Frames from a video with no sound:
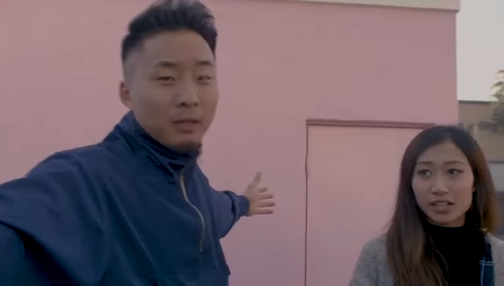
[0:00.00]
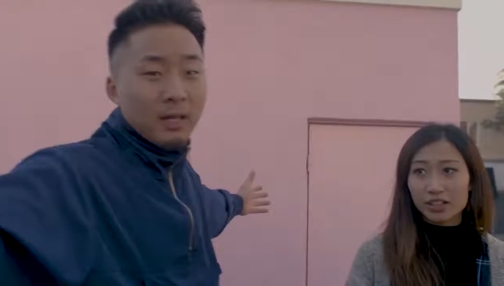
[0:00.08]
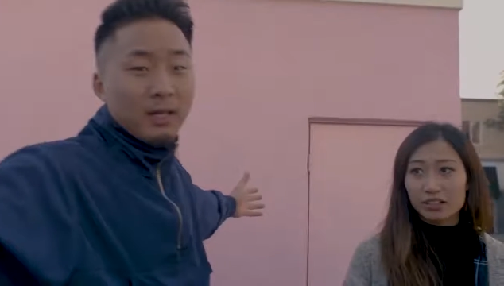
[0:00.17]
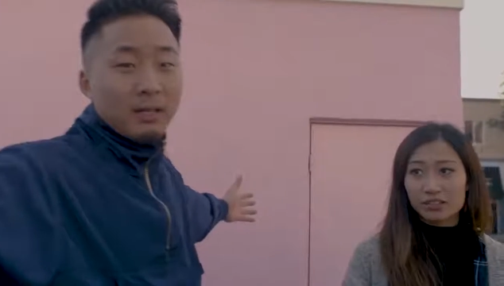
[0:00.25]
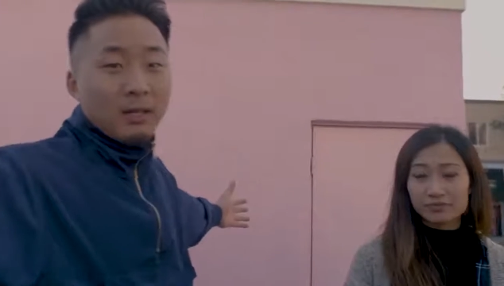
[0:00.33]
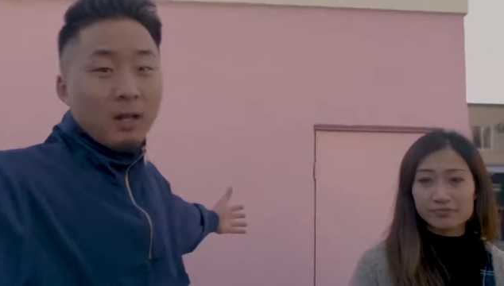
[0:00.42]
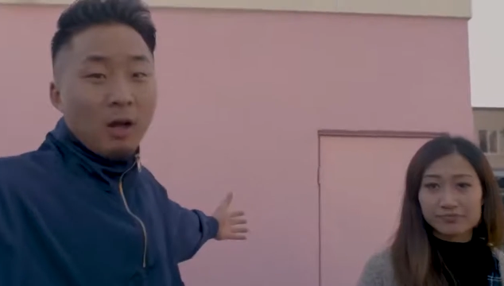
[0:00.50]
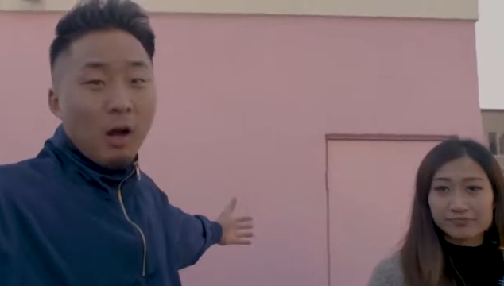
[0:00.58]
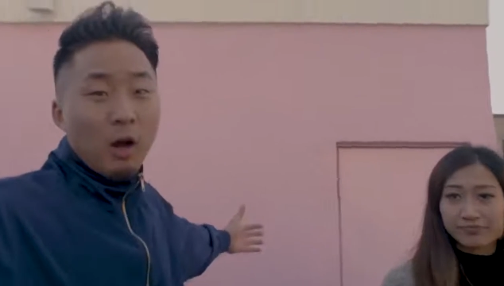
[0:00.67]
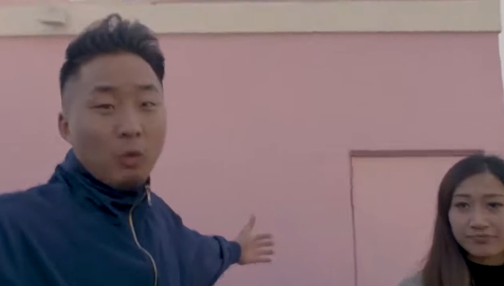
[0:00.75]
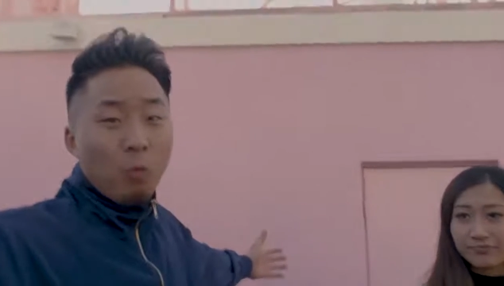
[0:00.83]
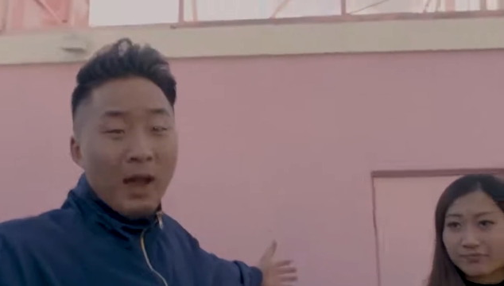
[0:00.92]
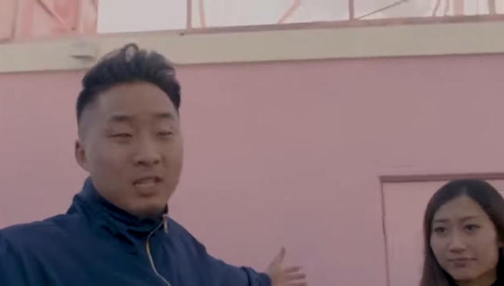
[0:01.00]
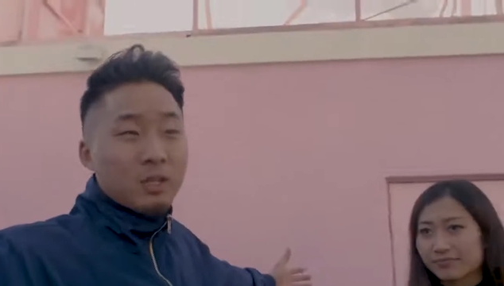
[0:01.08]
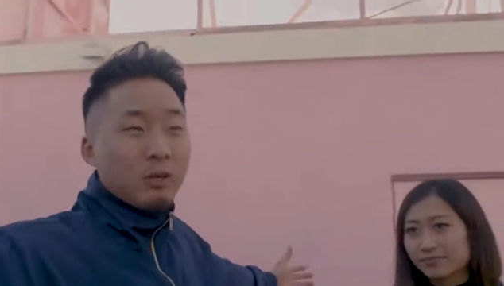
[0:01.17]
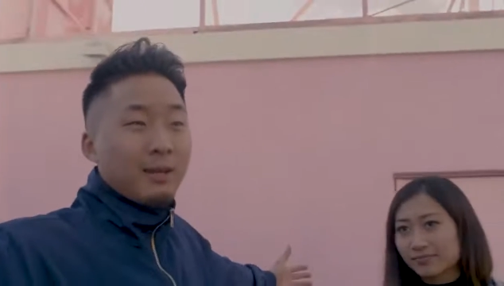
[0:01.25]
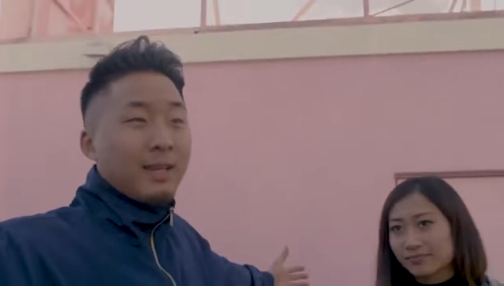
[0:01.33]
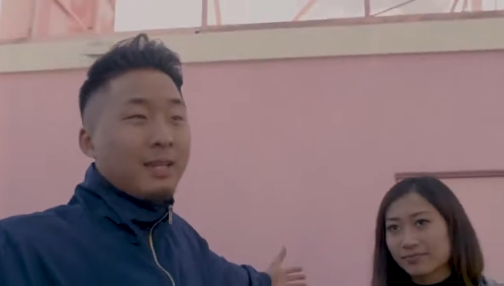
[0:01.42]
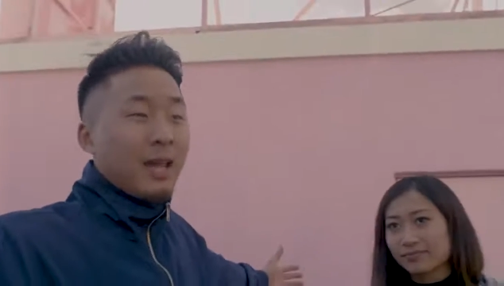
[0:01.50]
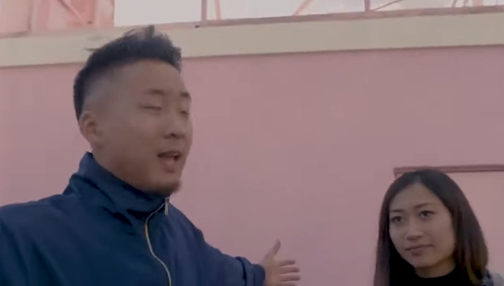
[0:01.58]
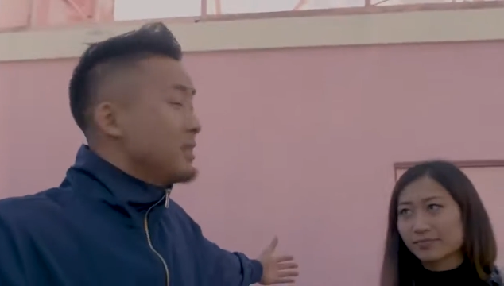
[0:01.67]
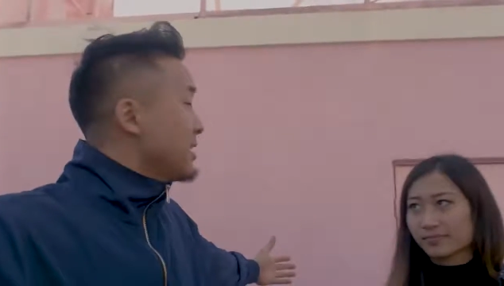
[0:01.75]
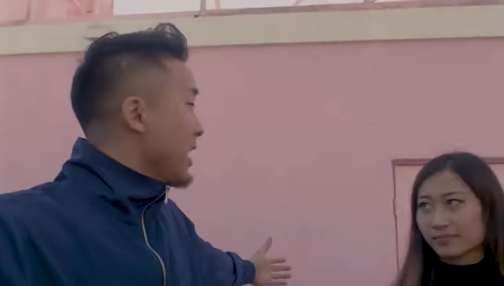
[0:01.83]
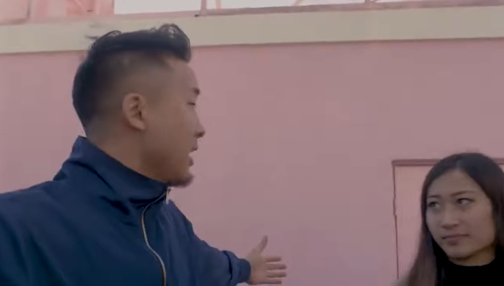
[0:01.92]
Speaker 1: building on Western in
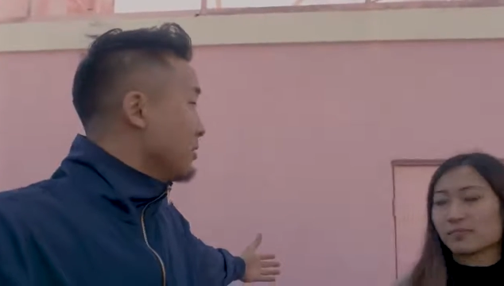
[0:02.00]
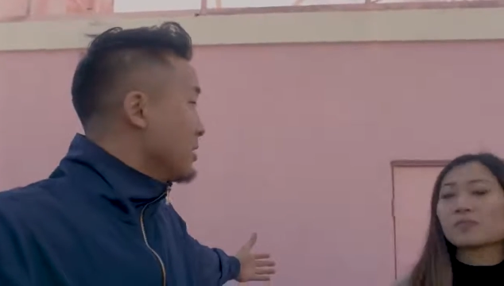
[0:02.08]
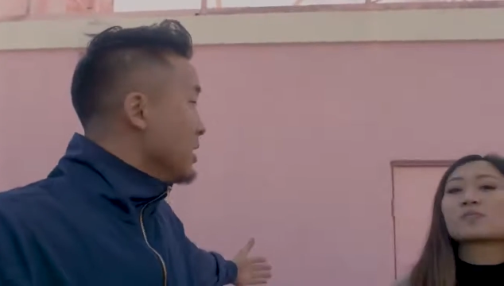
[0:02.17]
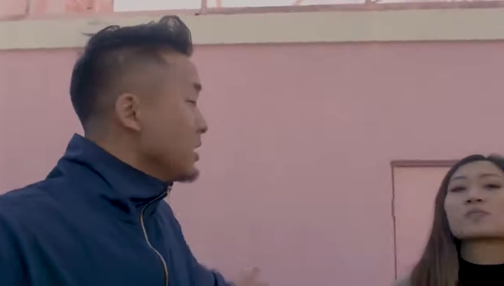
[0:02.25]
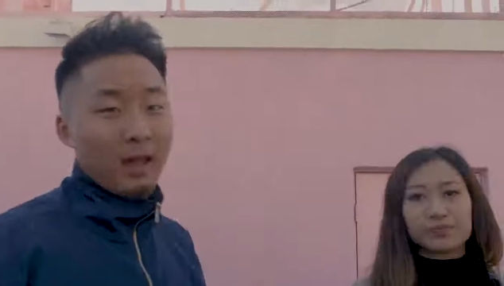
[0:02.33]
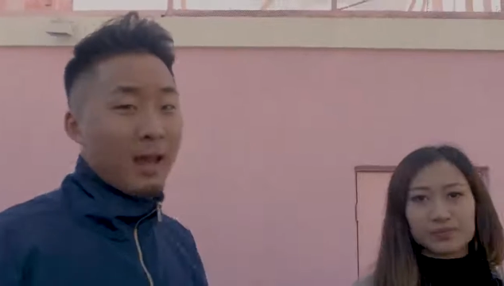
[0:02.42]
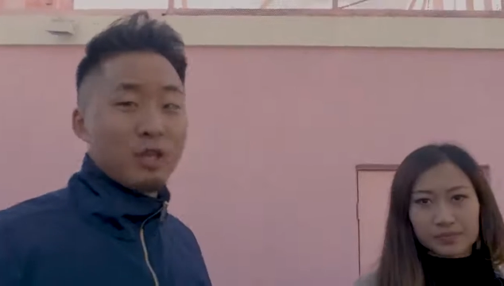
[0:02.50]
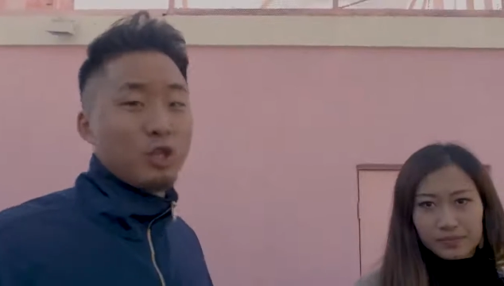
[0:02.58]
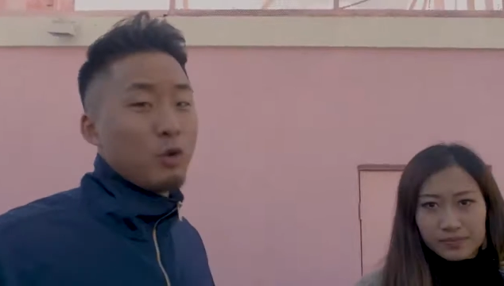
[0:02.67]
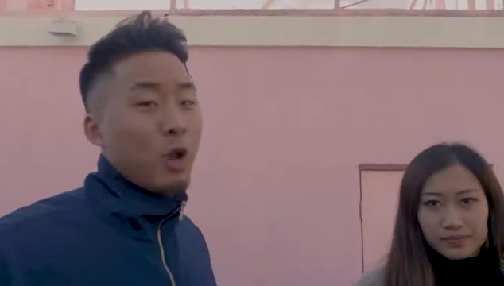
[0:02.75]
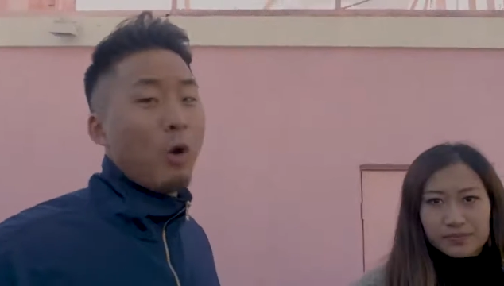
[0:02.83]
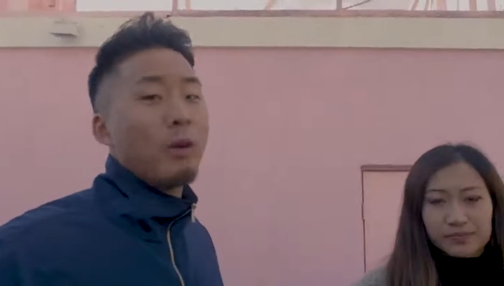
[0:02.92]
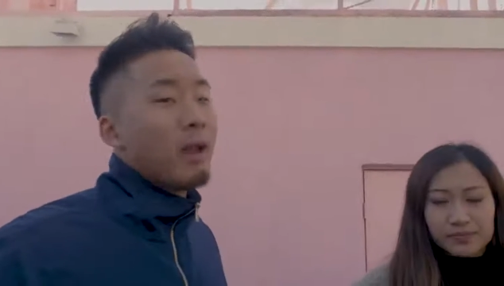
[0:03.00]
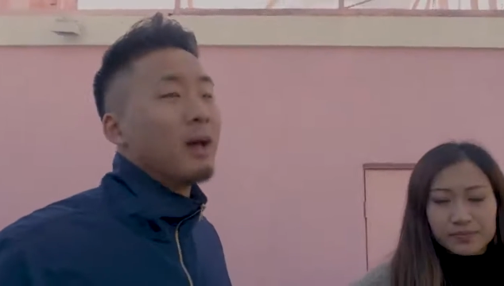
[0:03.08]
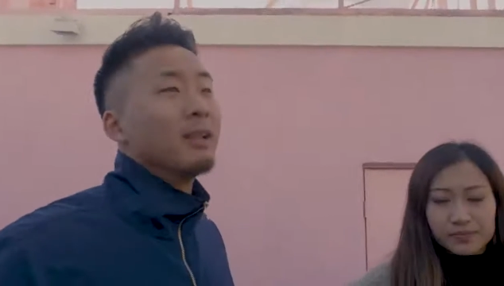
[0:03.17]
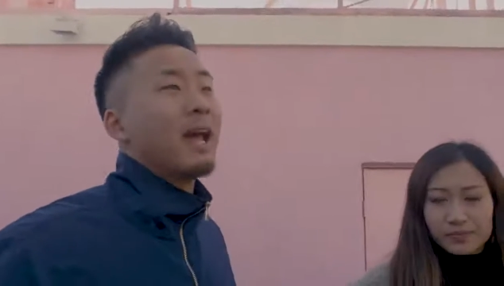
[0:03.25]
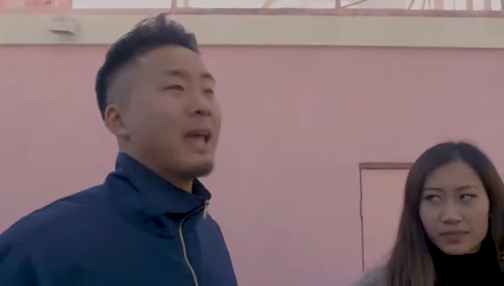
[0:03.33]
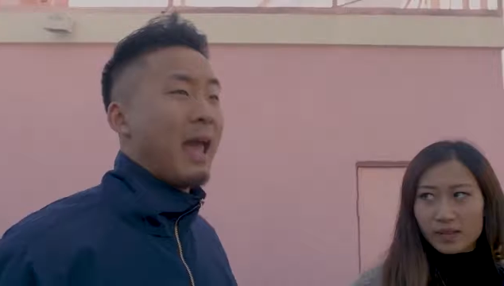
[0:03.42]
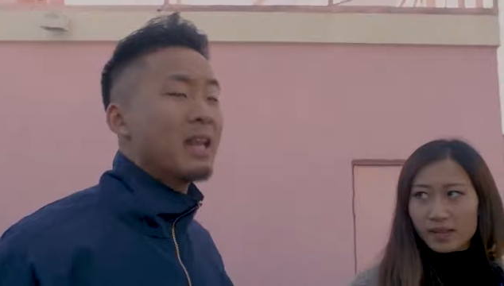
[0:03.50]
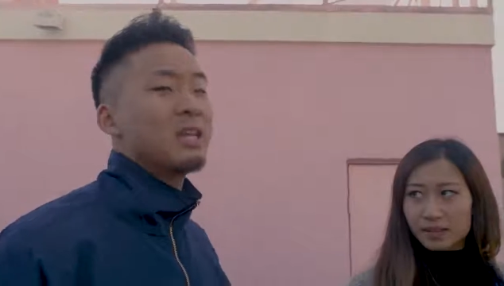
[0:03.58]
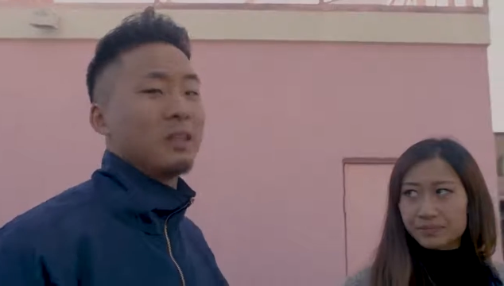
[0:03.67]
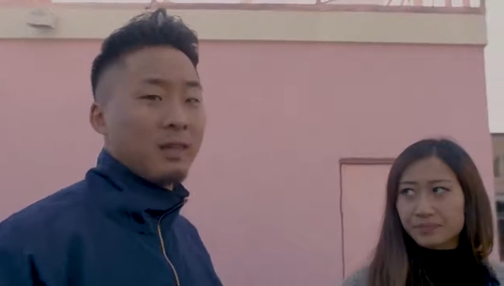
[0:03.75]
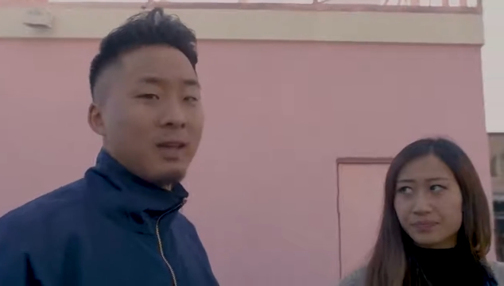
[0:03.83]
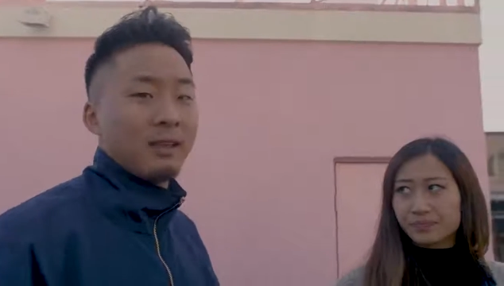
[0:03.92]
K-Town. And as you know in LA,
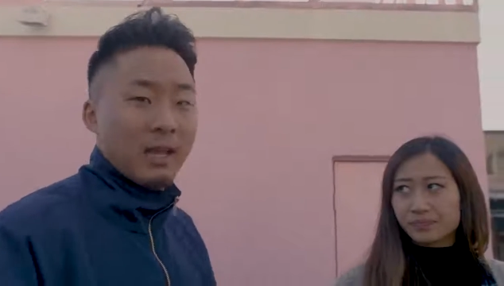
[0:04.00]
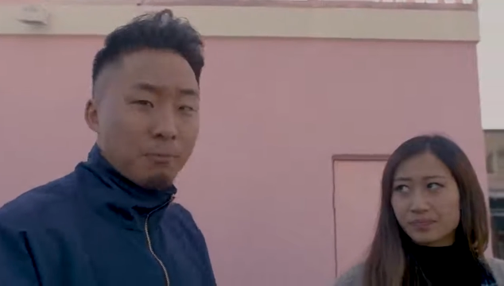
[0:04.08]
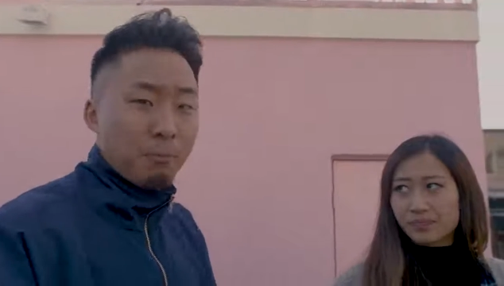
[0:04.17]
anything